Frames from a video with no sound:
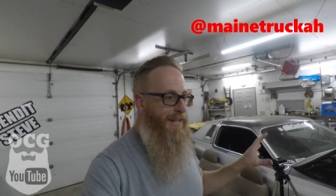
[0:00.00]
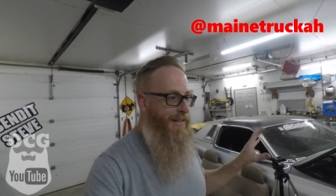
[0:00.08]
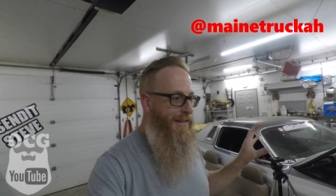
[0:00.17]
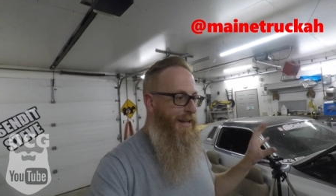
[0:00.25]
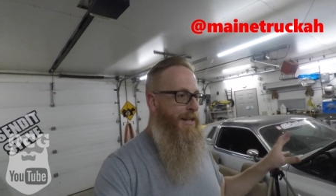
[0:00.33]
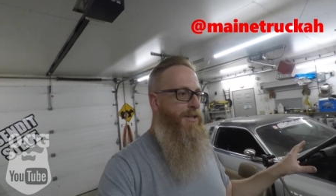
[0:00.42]
and
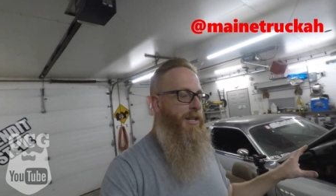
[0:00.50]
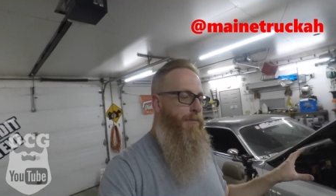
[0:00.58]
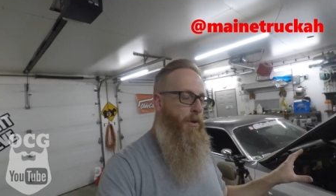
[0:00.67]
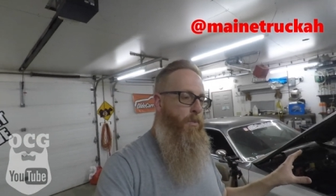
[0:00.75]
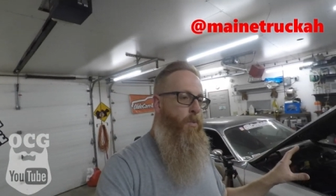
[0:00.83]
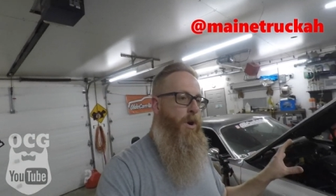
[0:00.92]
dancing
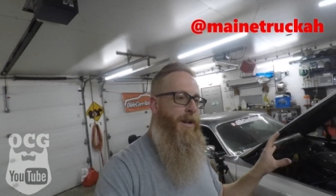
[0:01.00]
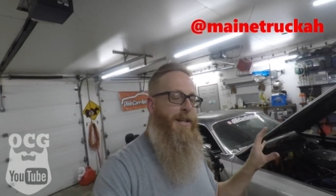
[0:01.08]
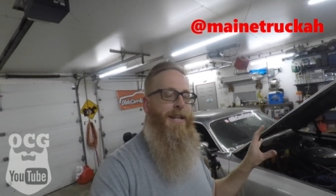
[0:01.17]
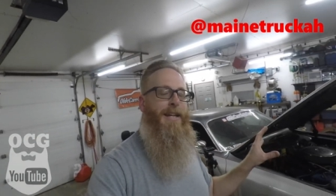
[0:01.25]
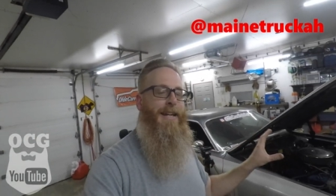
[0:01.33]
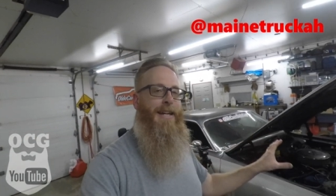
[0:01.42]
about wanting to
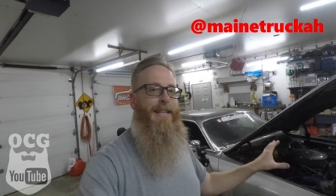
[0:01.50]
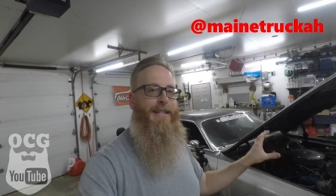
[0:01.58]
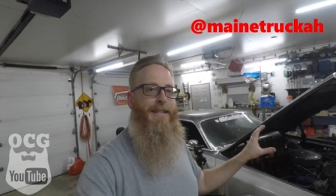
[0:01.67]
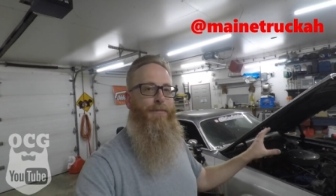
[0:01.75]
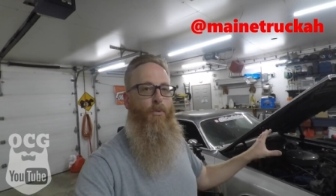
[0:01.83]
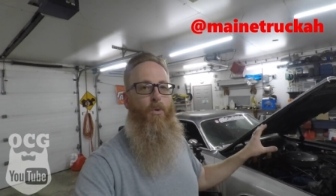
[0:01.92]
get
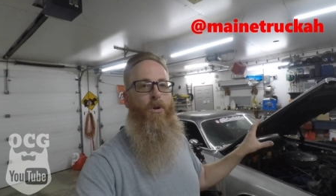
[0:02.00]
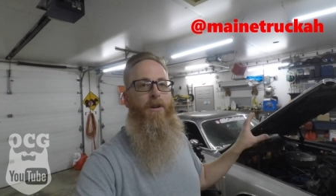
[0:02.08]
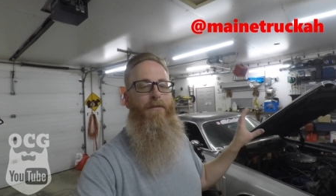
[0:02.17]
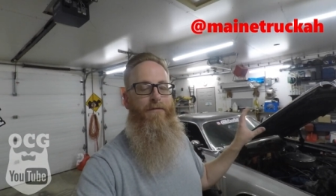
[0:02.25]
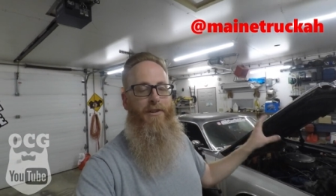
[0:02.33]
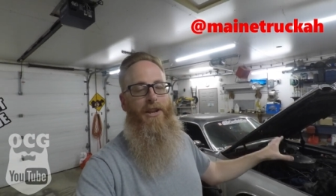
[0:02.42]
more
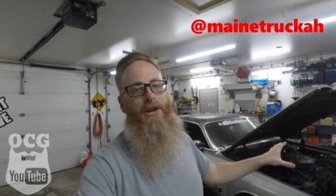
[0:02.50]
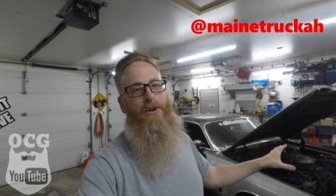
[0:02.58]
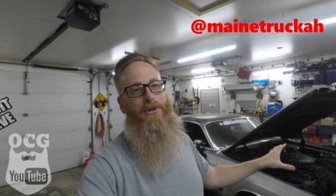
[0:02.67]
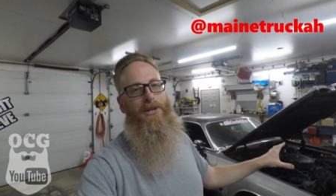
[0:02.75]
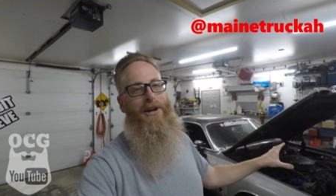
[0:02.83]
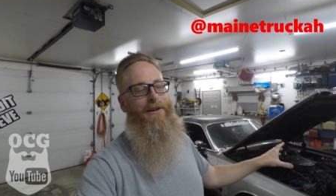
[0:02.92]

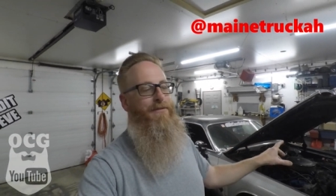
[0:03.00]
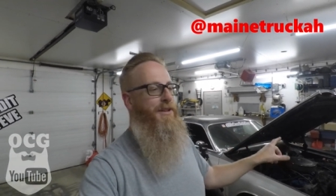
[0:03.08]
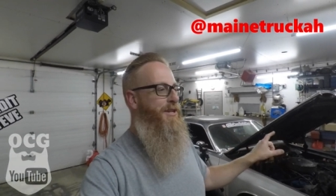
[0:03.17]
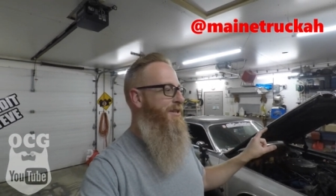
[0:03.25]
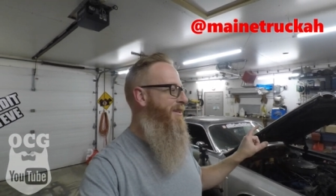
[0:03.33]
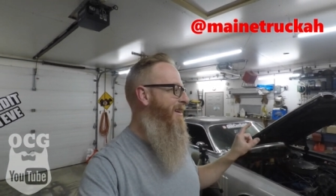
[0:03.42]
videos of
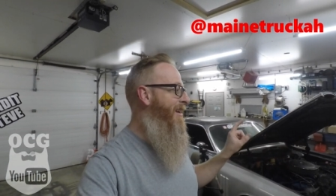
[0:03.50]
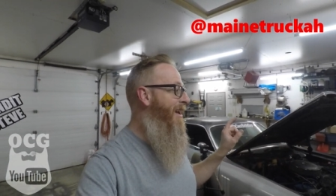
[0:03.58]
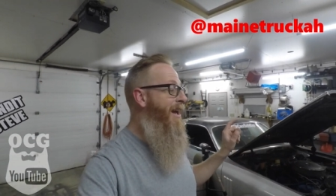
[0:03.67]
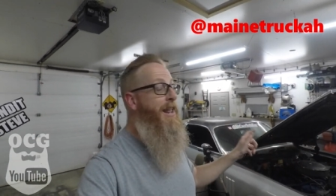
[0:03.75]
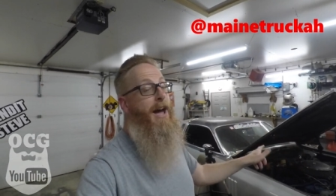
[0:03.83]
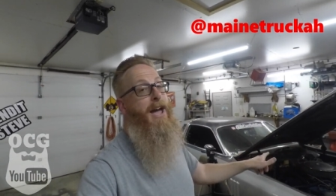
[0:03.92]
this thing,
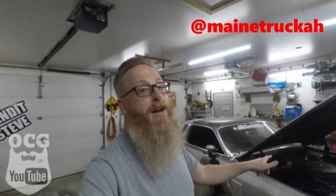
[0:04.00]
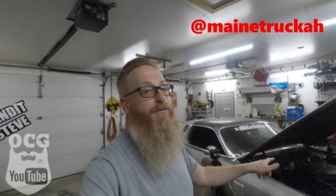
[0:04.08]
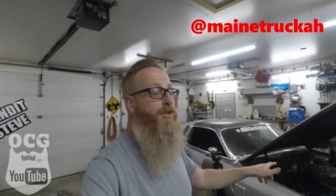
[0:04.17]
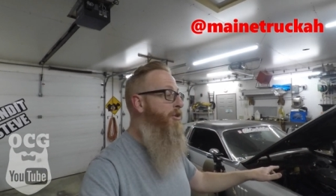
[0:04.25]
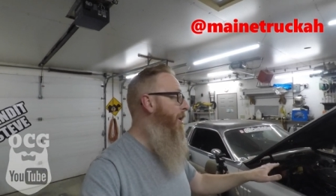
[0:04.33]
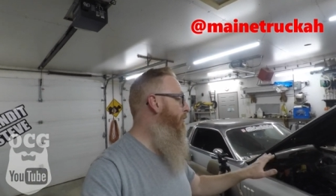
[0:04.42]
and I have
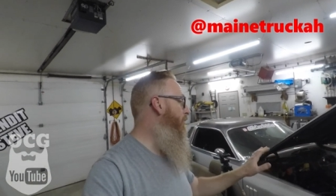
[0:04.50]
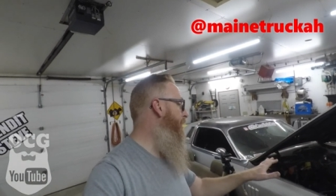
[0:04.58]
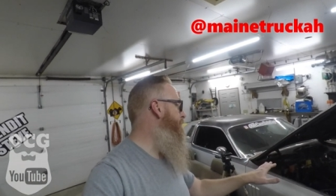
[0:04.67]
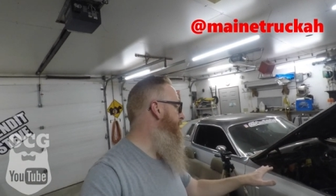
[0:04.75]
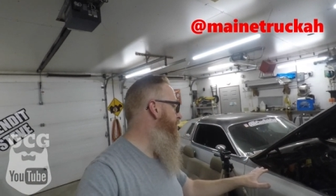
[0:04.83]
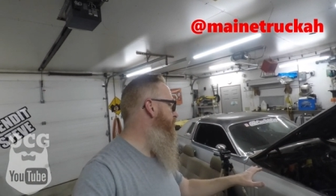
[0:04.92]
too. I really miss